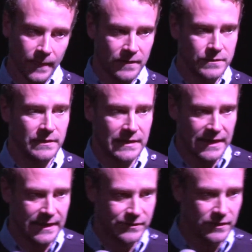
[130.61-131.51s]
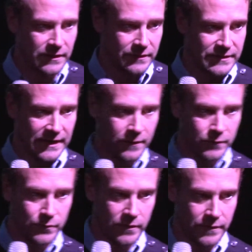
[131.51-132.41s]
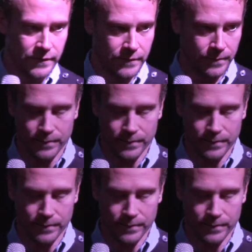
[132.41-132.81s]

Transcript: so it can actually sail those waters.